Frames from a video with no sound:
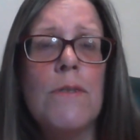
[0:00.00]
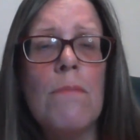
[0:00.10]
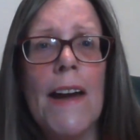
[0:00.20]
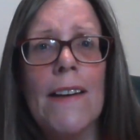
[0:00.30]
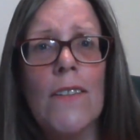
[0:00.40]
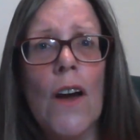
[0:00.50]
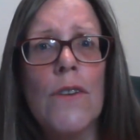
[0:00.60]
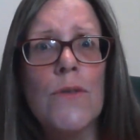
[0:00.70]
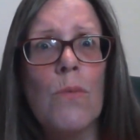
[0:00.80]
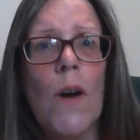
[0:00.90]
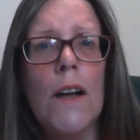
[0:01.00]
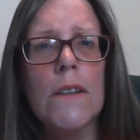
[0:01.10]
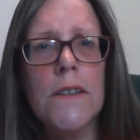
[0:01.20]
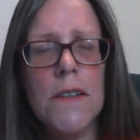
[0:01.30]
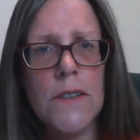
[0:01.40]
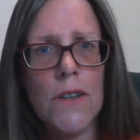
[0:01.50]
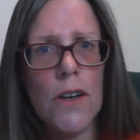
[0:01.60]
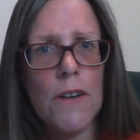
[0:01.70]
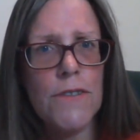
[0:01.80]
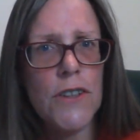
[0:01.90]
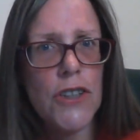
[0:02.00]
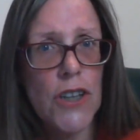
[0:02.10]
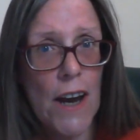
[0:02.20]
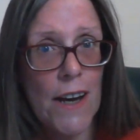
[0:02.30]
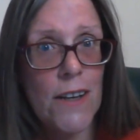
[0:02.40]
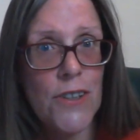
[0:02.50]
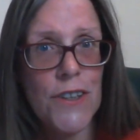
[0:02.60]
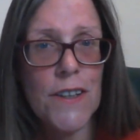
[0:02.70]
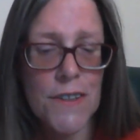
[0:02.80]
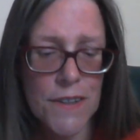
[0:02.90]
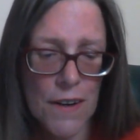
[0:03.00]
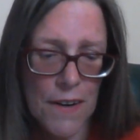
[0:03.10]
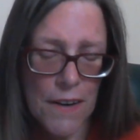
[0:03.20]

to make those well-deserved changes.